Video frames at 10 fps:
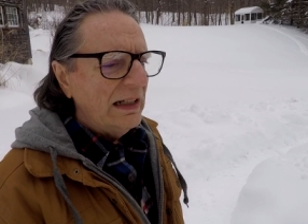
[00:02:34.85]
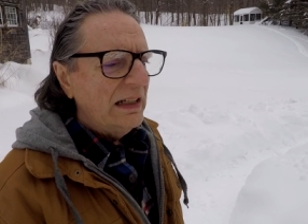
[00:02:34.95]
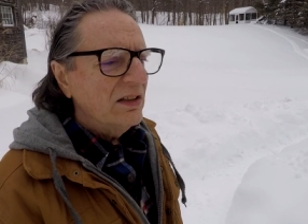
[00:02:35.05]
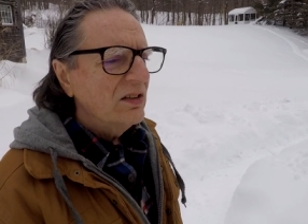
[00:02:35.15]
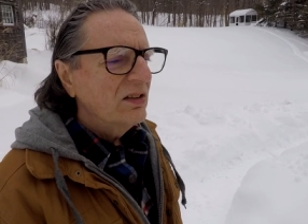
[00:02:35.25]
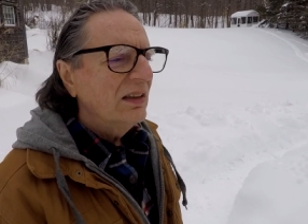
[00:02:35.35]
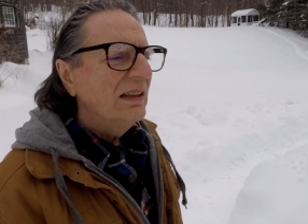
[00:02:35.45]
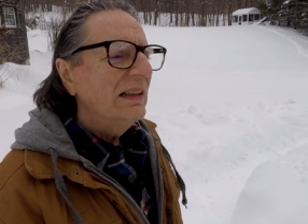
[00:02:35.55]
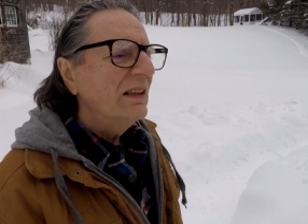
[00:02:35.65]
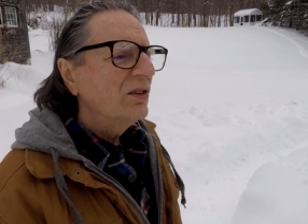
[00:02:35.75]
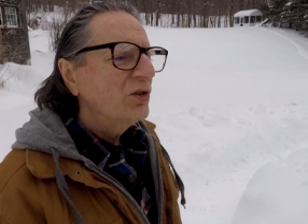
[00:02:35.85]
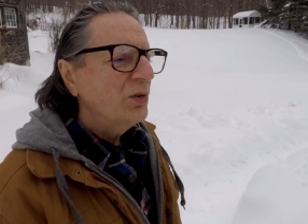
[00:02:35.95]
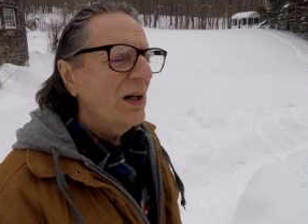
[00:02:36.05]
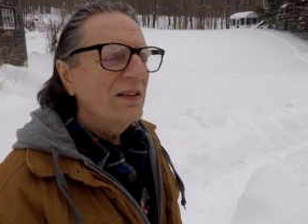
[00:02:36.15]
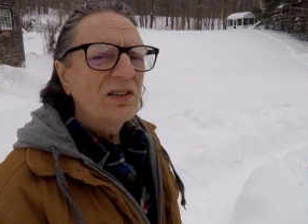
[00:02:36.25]
is
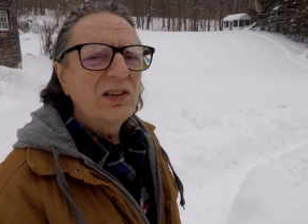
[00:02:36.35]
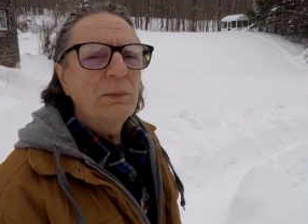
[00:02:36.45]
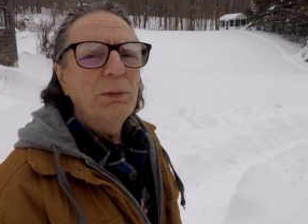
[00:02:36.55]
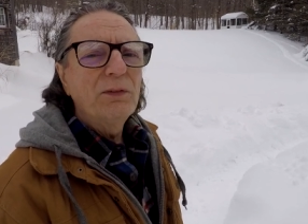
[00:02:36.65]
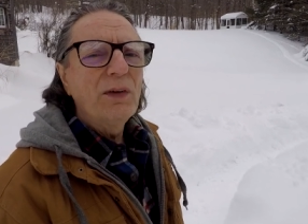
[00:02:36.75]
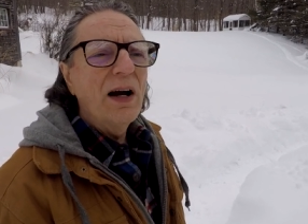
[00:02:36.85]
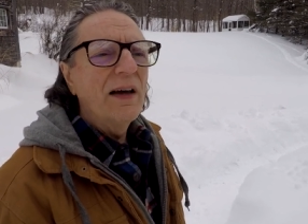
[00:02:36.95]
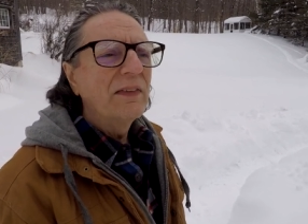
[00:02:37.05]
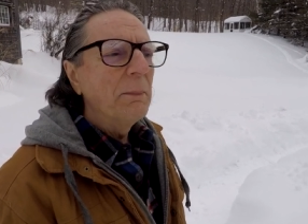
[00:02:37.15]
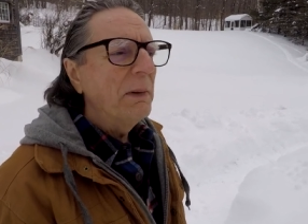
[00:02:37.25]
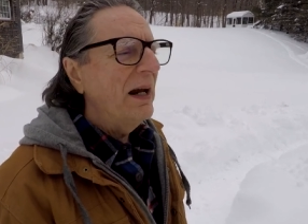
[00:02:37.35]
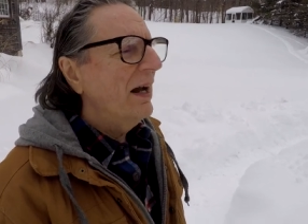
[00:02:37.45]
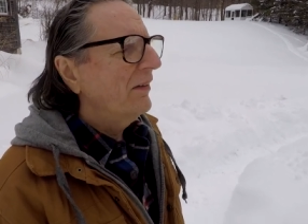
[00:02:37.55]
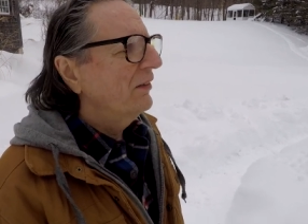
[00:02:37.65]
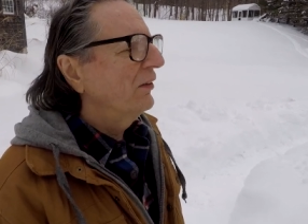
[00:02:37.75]
trying to simplify the
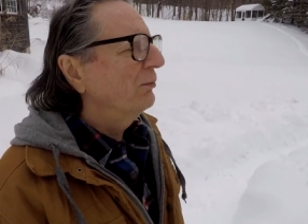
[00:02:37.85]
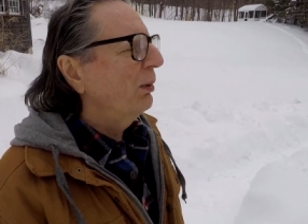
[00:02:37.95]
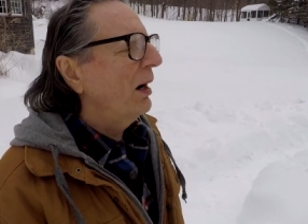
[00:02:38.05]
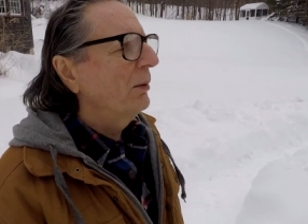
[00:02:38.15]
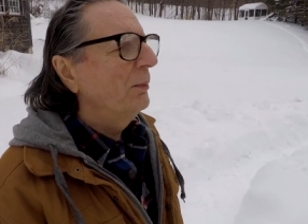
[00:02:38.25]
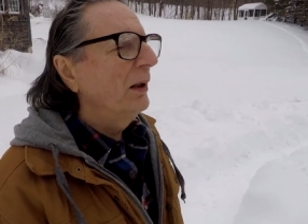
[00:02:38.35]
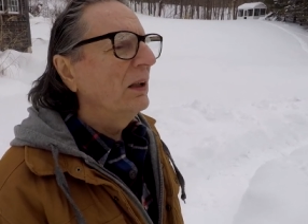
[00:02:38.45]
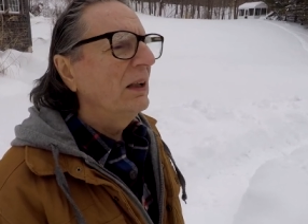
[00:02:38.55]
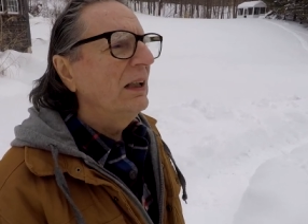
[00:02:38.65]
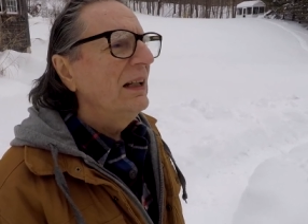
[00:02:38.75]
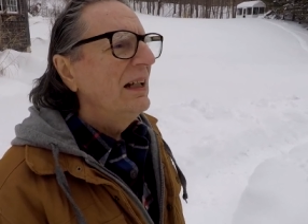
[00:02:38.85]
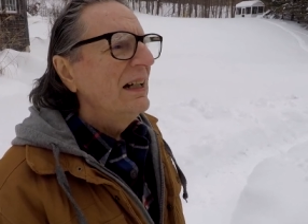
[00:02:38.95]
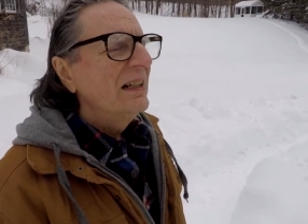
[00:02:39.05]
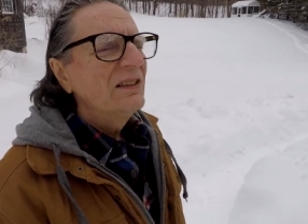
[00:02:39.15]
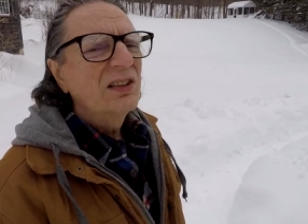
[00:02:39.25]
math of probability
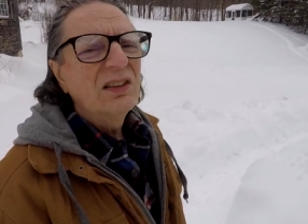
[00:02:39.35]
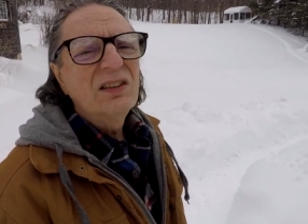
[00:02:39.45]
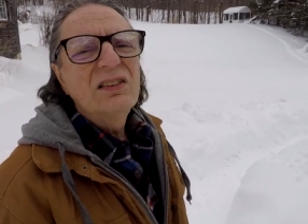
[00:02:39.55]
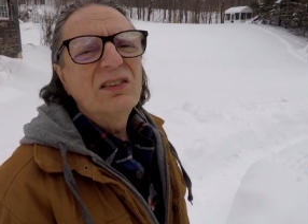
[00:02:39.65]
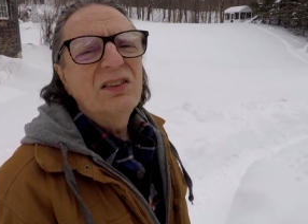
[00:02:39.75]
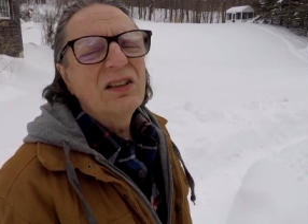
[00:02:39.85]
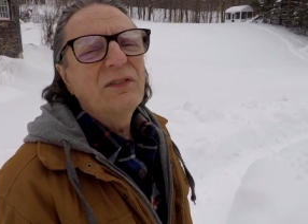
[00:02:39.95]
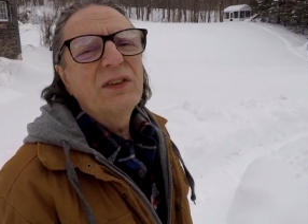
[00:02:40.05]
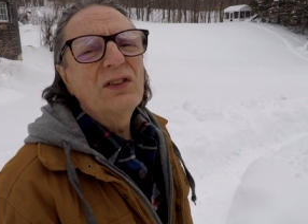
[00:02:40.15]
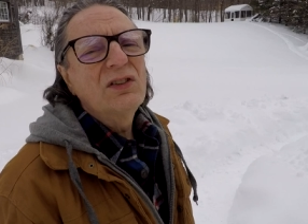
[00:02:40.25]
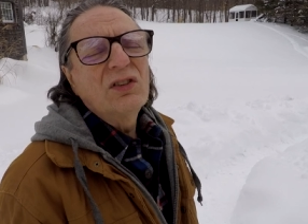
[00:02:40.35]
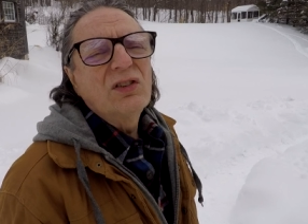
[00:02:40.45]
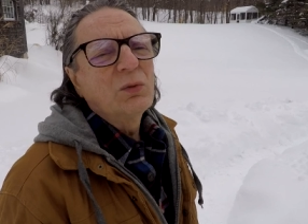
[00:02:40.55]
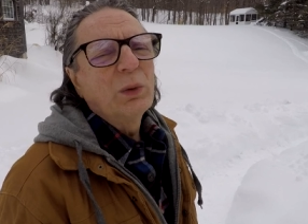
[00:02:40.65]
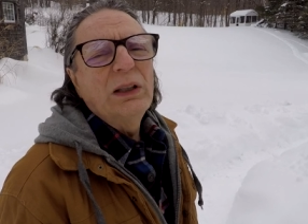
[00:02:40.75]
to, to stuff that's
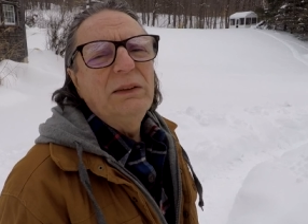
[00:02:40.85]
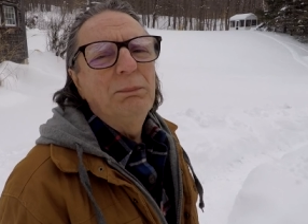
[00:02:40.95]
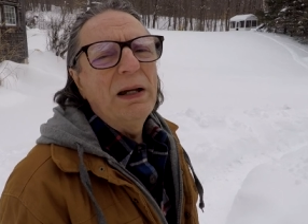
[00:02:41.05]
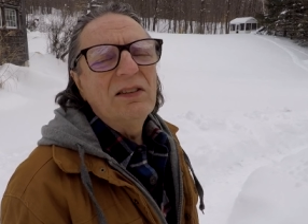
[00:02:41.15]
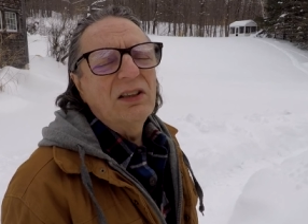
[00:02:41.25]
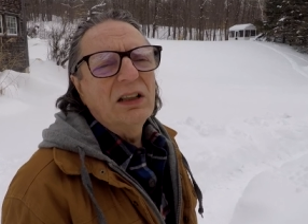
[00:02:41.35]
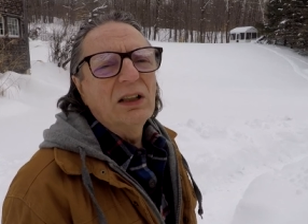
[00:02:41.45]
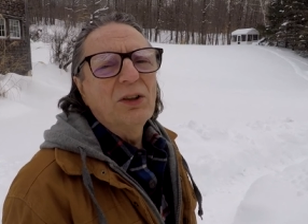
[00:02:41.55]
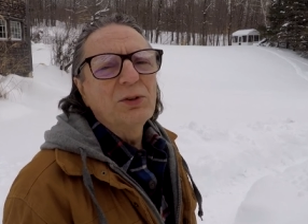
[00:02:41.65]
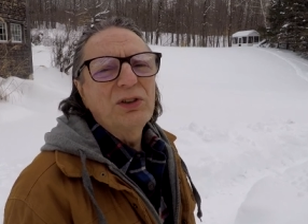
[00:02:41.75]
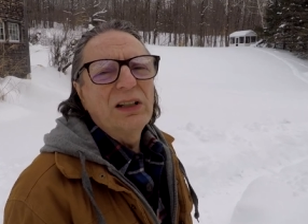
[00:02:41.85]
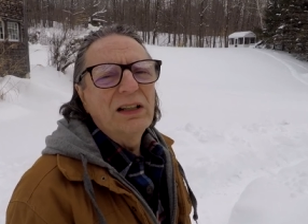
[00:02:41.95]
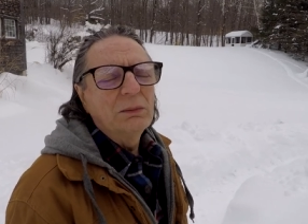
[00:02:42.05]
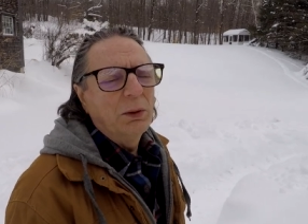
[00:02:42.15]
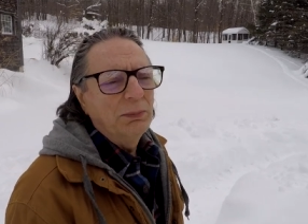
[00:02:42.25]
just really basic and
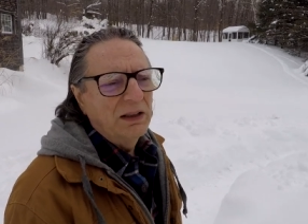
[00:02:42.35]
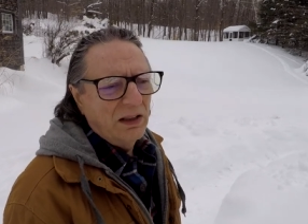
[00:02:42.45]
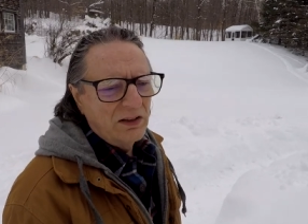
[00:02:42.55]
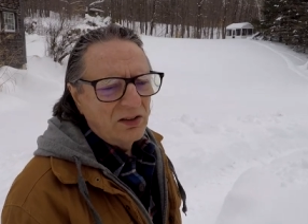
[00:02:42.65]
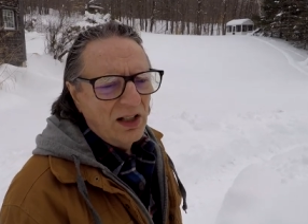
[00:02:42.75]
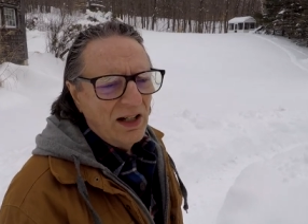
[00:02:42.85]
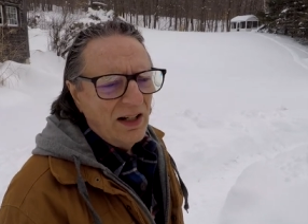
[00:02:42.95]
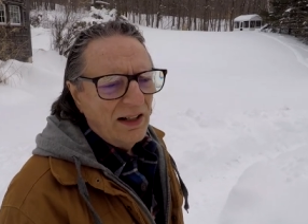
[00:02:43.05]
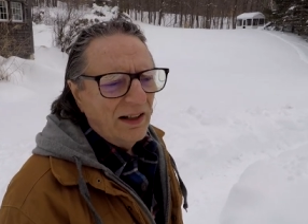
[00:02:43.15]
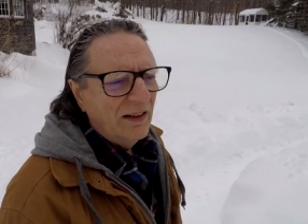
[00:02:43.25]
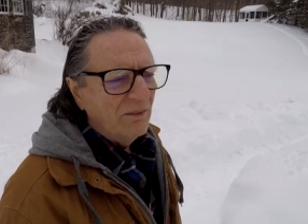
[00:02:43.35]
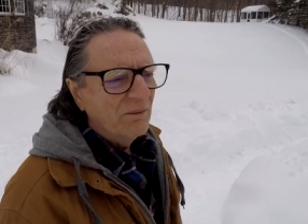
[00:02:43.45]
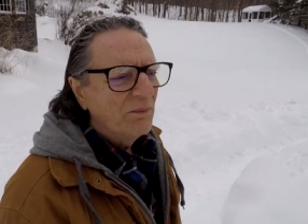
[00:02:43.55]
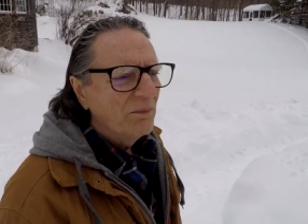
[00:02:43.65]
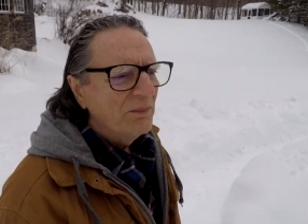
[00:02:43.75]
understandable because
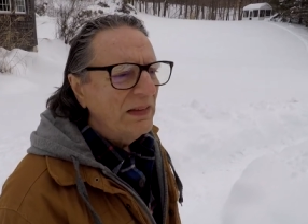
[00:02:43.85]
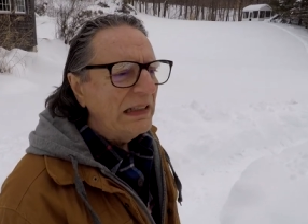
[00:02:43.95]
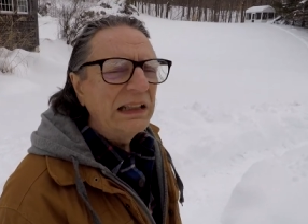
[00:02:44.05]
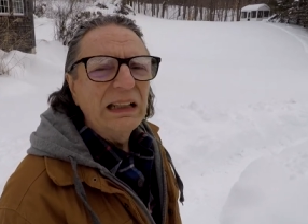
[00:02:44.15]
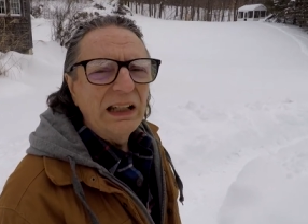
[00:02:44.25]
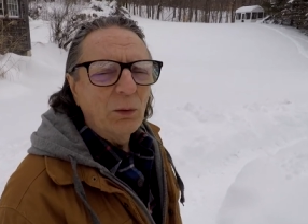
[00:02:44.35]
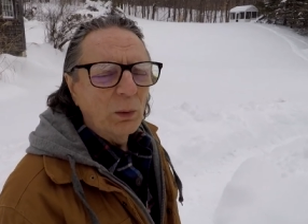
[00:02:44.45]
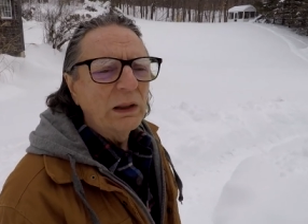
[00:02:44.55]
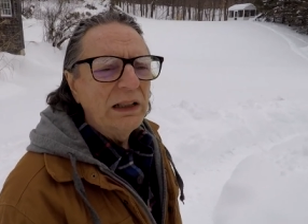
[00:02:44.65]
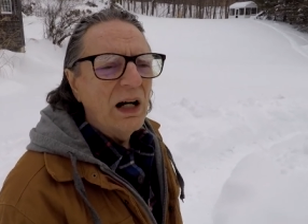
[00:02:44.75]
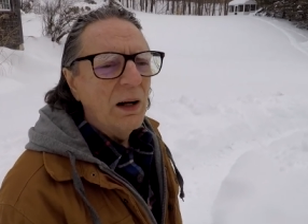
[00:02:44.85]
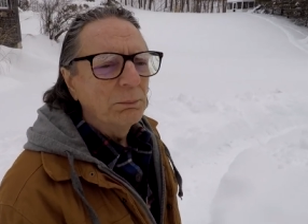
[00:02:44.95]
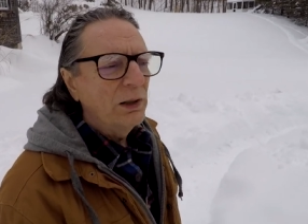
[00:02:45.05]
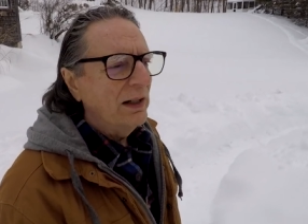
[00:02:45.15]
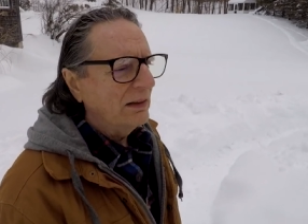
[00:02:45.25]
it can get really
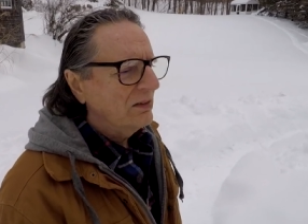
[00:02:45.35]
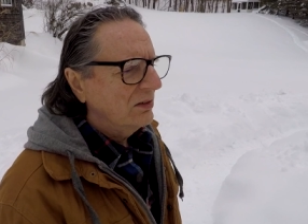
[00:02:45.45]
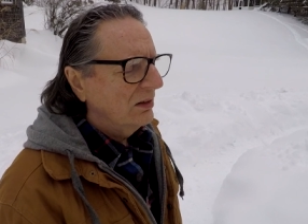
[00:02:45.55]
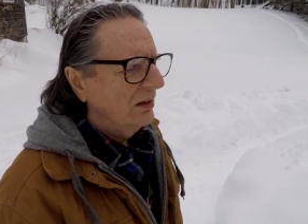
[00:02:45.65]
complex.